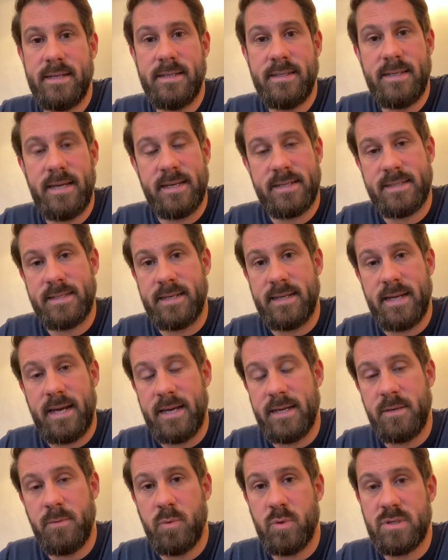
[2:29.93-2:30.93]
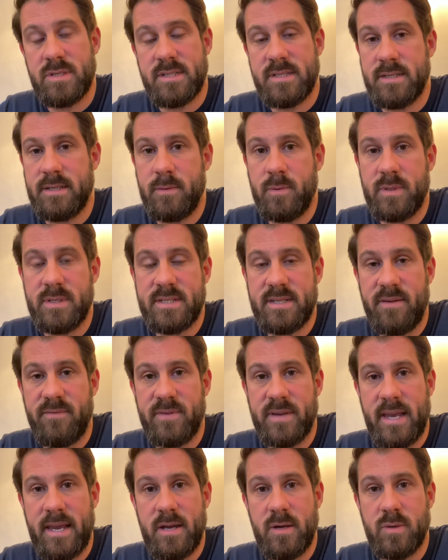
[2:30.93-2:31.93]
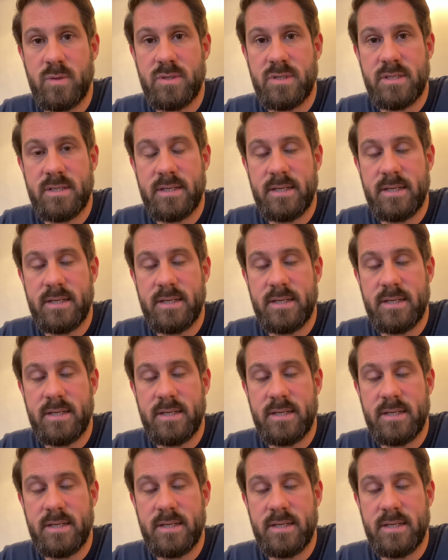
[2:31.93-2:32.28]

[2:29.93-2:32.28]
yesterday was something else.